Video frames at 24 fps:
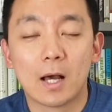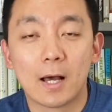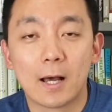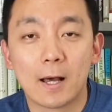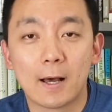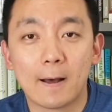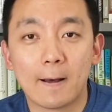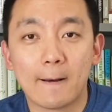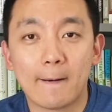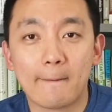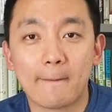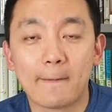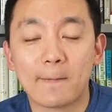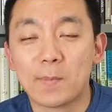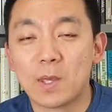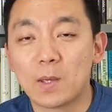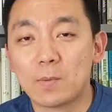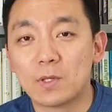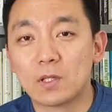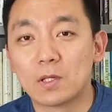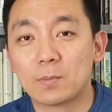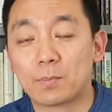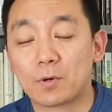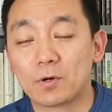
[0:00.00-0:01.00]
It may
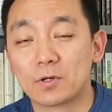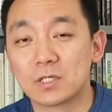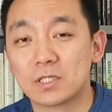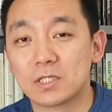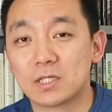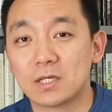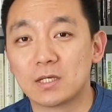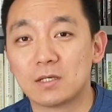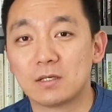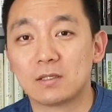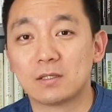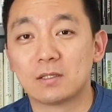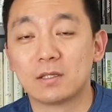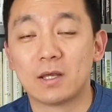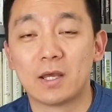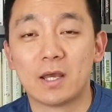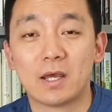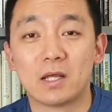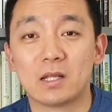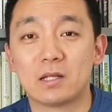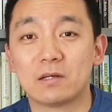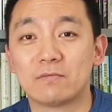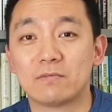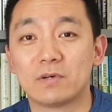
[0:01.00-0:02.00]
be the person, the
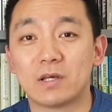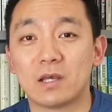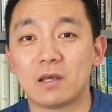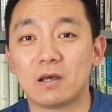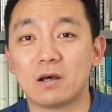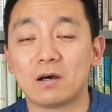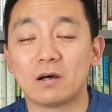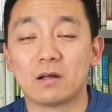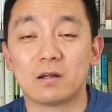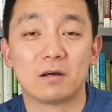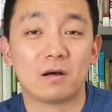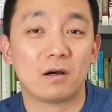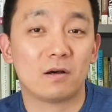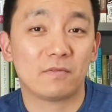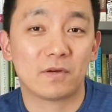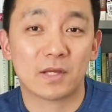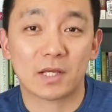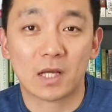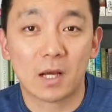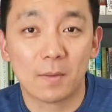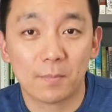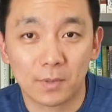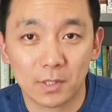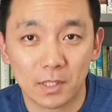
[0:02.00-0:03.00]
head of a
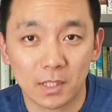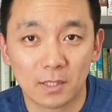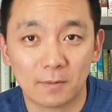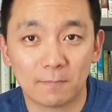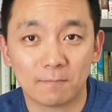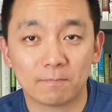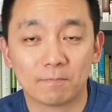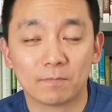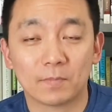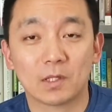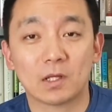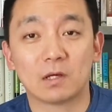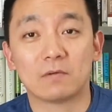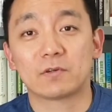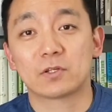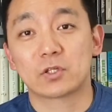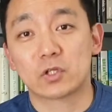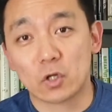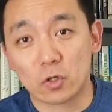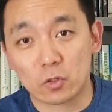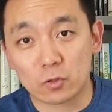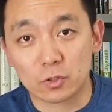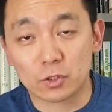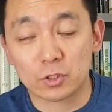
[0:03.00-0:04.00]
company, of a
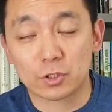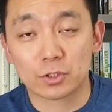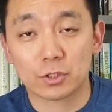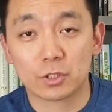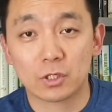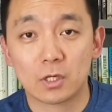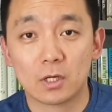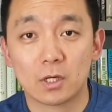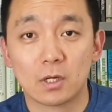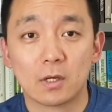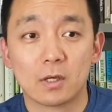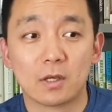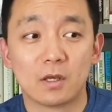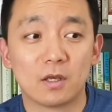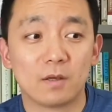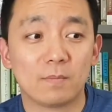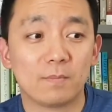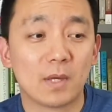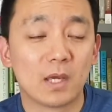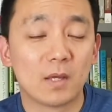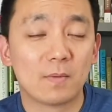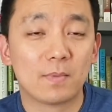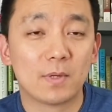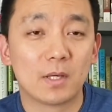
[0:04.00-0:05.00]
church. It
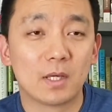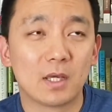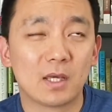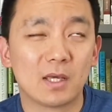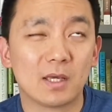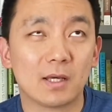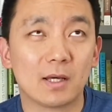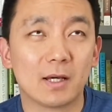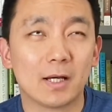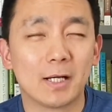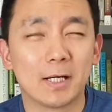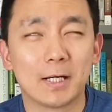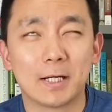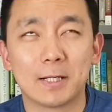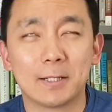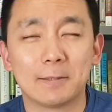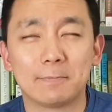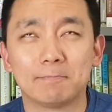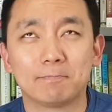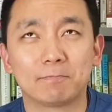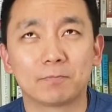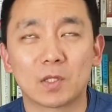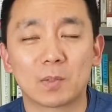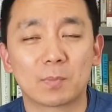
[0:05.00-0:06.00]
may be
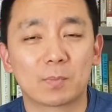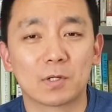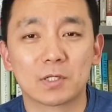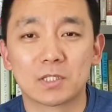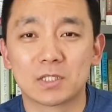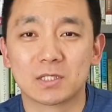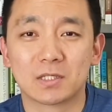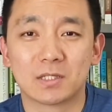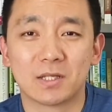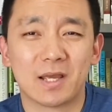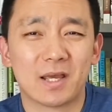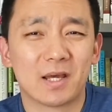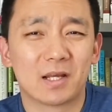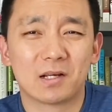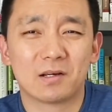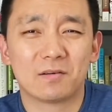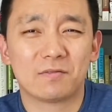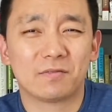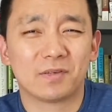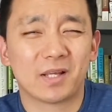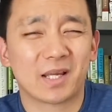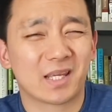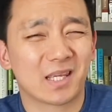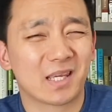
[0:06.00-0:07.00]
the person, the head
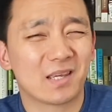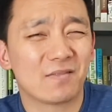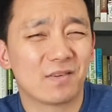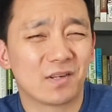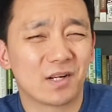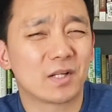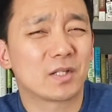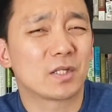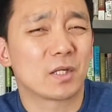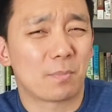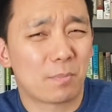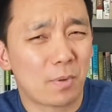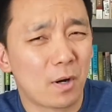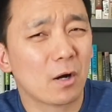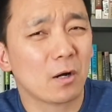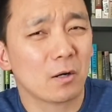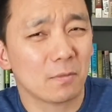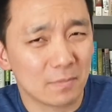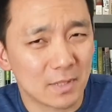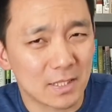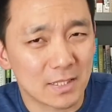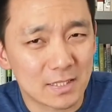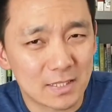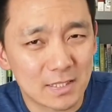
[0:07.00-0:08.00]
of like even a
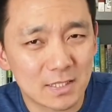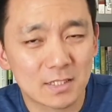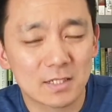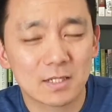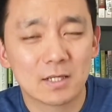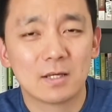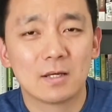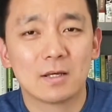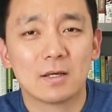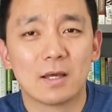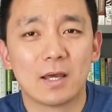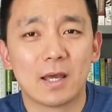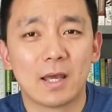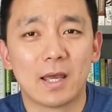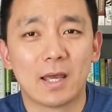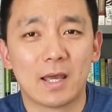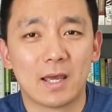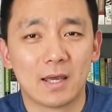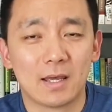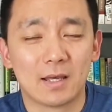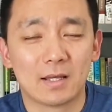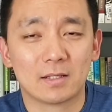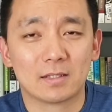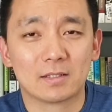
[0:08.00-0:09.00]
department,
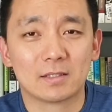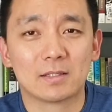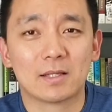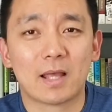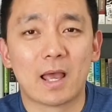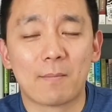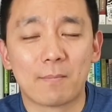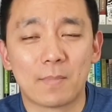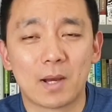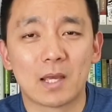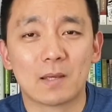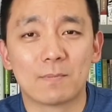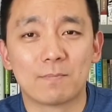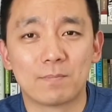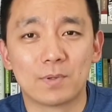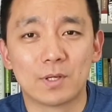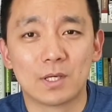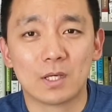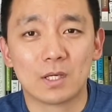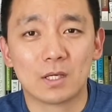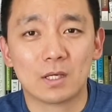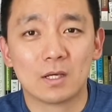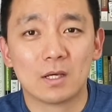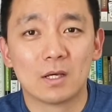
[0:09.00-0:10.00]
and that might
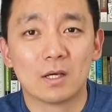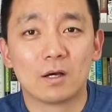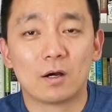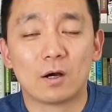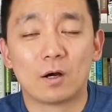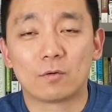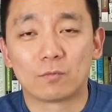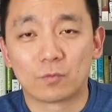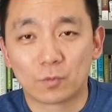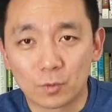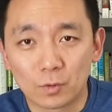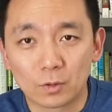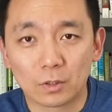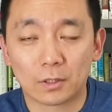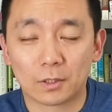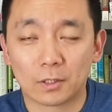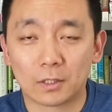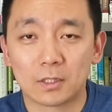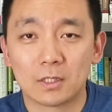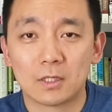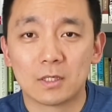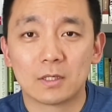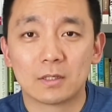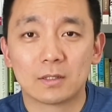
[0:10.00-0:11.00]
be a
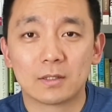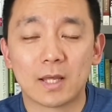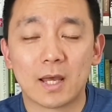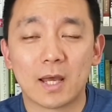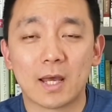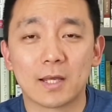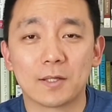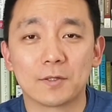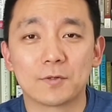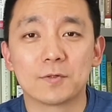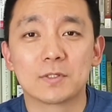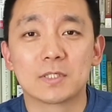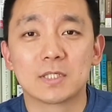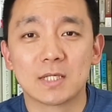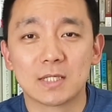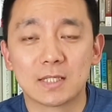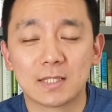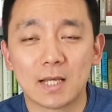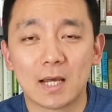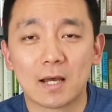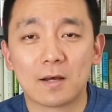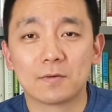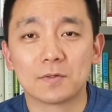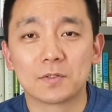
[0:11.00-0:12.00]
ruler that you sit
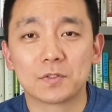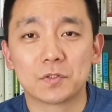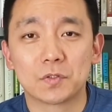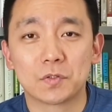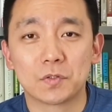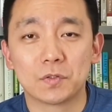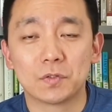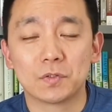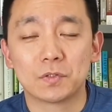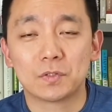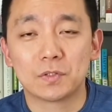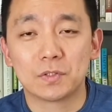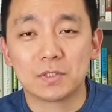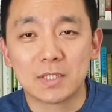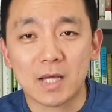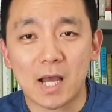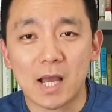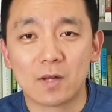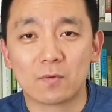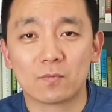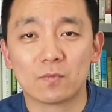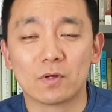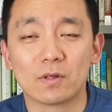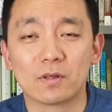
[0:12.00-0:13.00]
down to
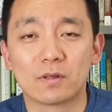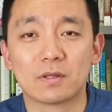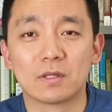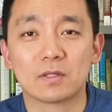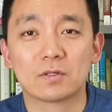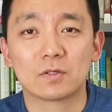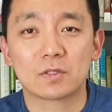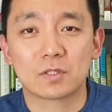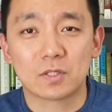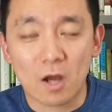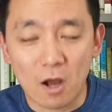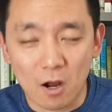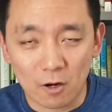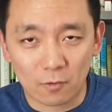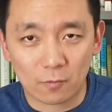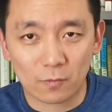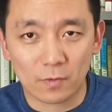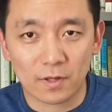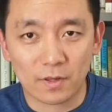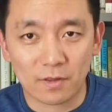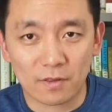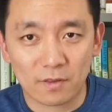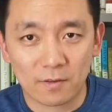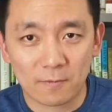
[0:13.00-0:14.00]
dine with and to talk
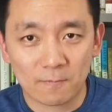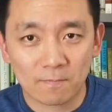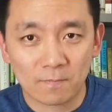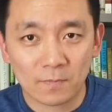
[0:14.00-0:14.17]
with,